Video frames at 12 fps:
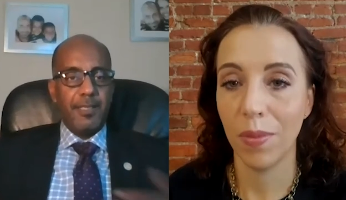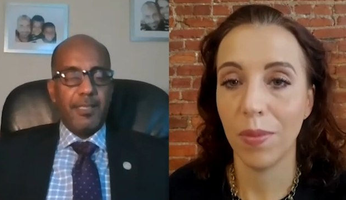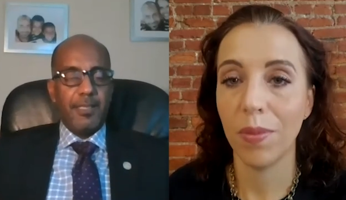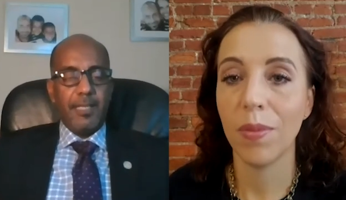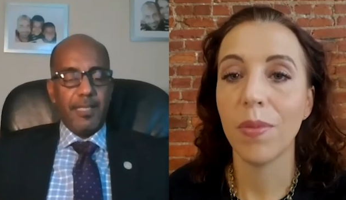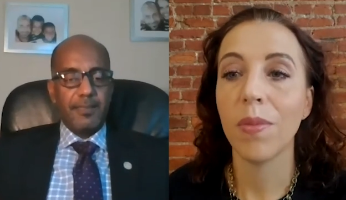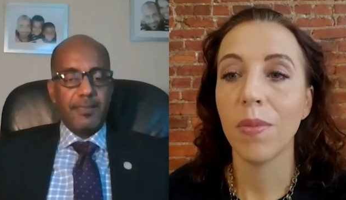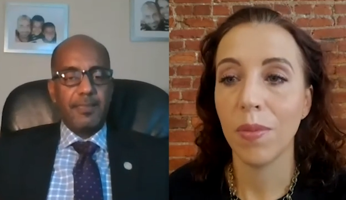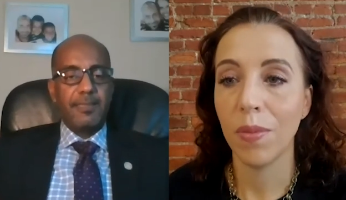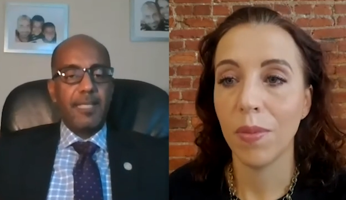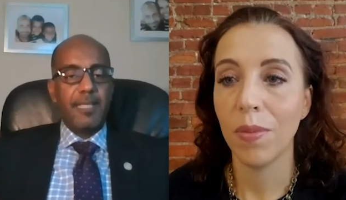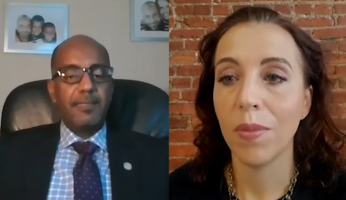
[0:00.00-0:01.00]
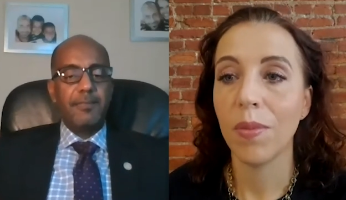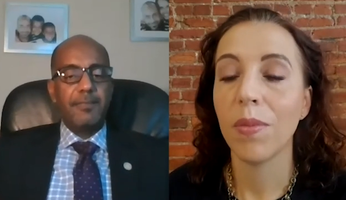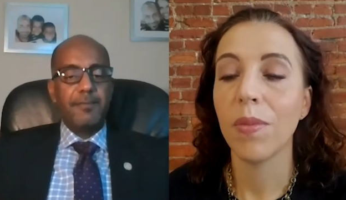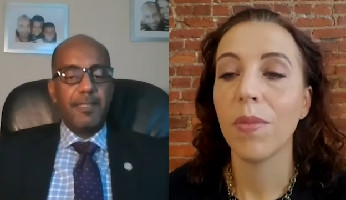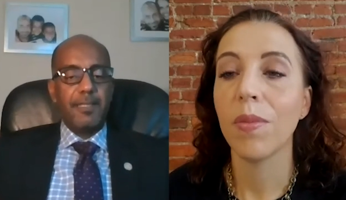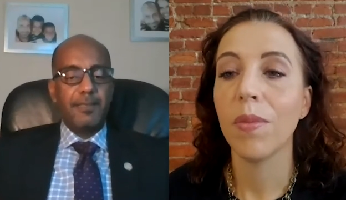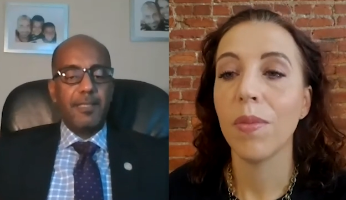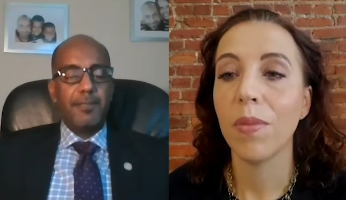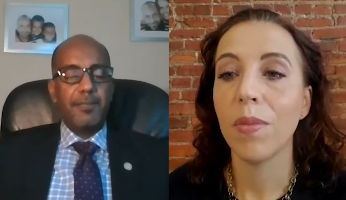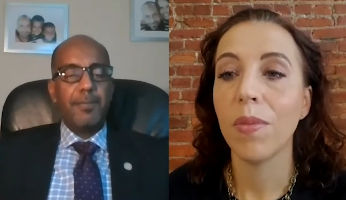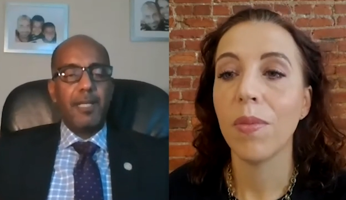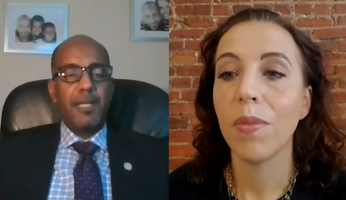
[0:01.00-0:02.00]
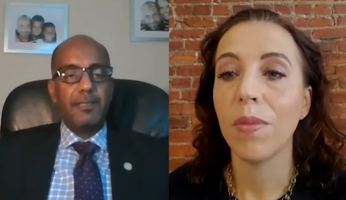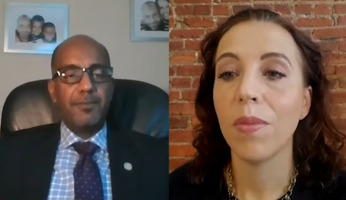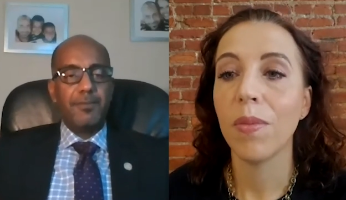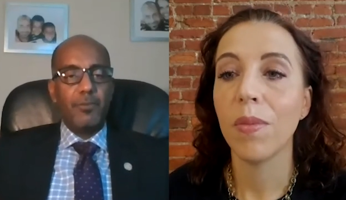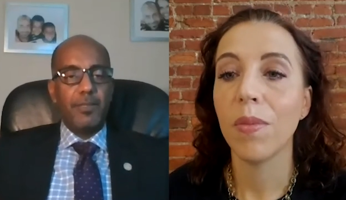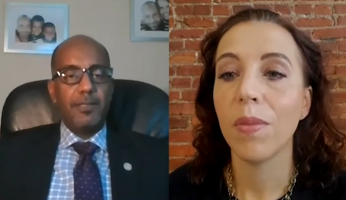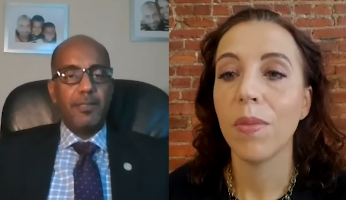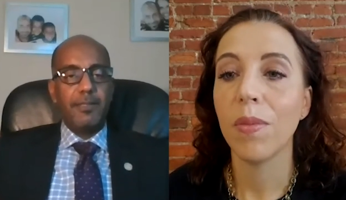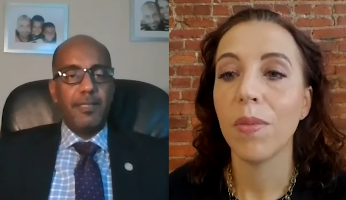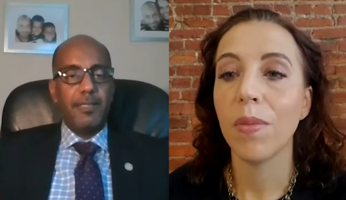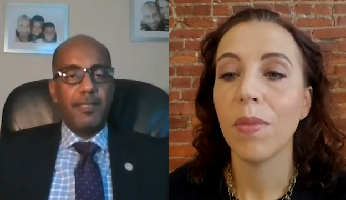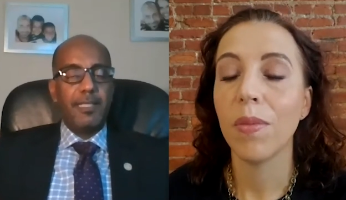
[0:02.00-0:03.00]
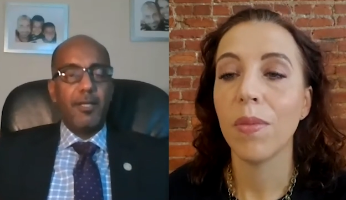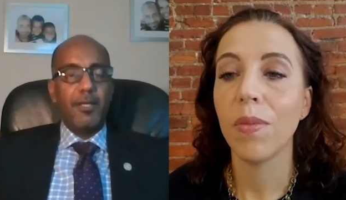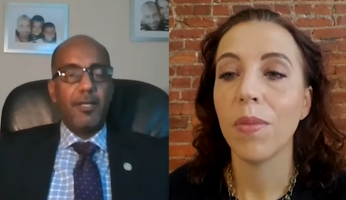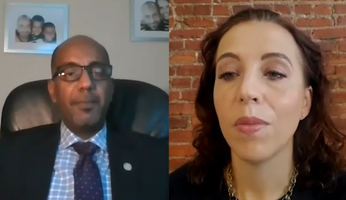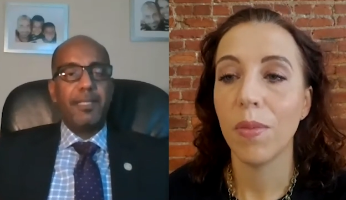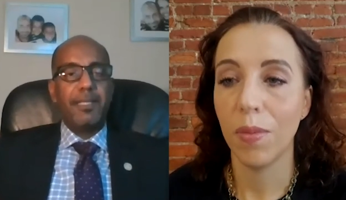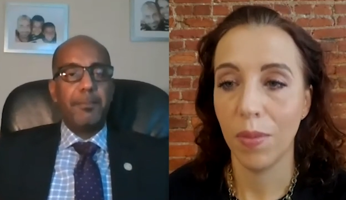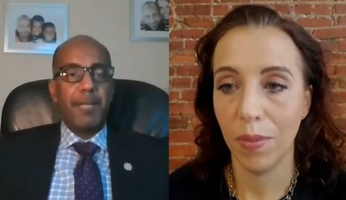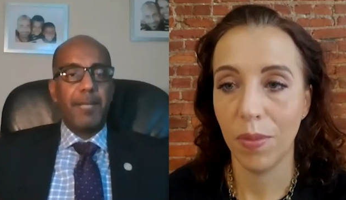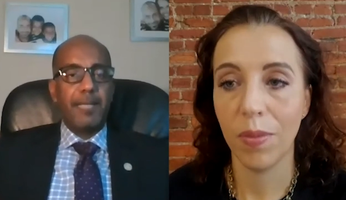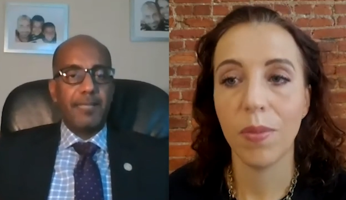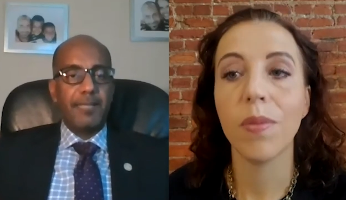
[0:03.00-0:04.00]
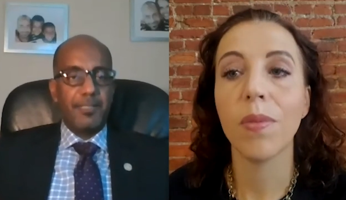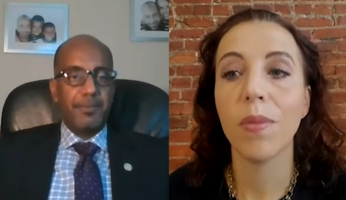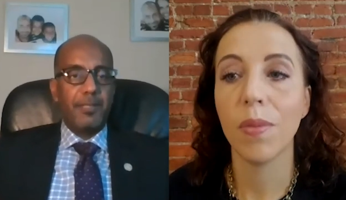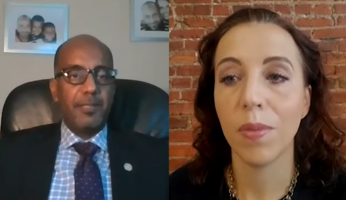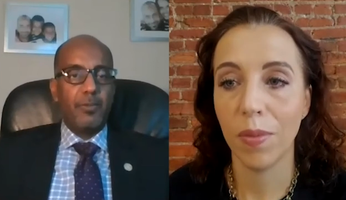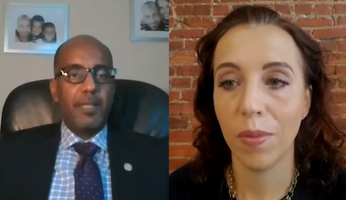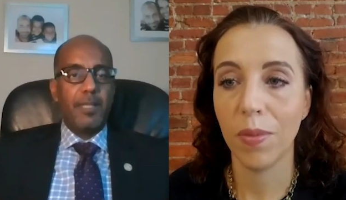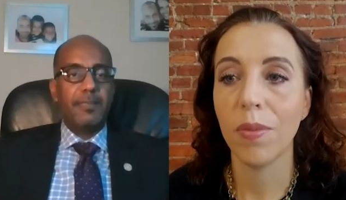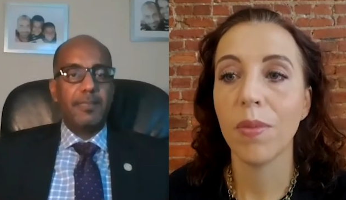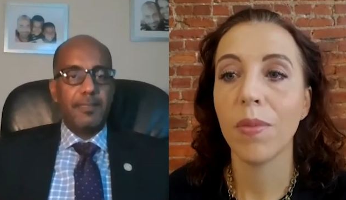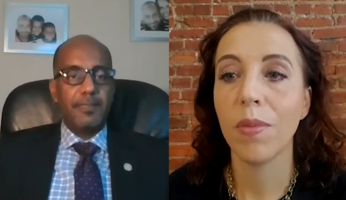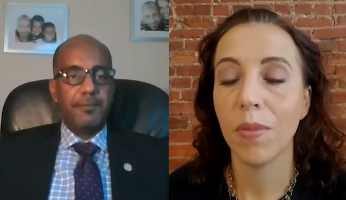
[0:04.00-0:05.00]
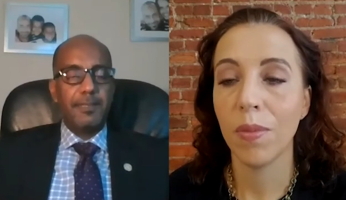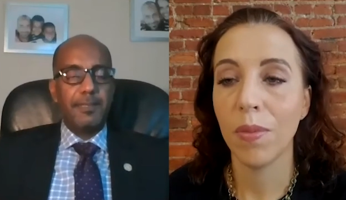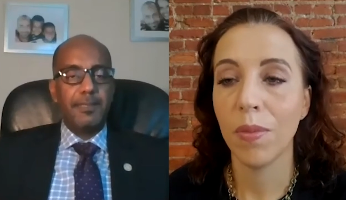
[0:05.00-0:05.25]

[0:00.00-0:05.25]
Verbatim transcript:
Speaker 1: as extensive as other parts of the world, the economic impact has been quite significant.